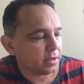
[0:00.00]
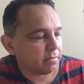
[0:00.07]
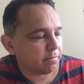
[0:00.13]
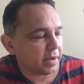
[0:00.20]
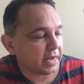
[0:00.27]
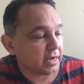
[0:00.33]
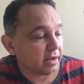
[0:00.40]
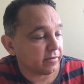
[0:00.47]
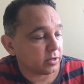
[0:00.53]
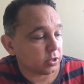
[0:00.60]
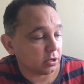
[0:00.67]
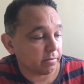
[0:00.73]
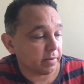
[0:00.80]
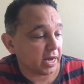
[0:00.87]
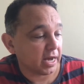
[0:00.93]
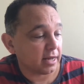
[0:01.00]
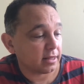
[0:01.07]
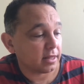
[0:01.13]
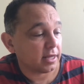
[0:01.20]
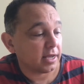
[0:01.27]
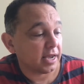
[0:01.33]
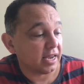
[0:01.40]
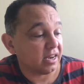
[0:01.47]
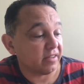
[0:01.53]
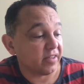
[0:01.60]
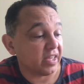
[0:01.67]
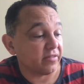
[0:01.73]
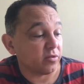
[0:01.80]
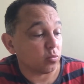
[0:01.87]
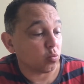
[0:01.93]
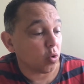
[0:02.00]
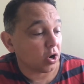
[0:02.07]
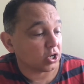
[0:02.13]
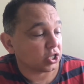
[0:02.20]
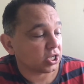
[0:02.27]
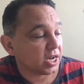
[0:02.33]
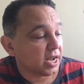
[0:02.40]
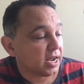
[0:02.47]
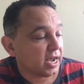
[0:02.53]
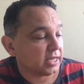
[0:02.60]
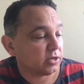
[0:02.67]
Bean never took a bath. He never even washed. As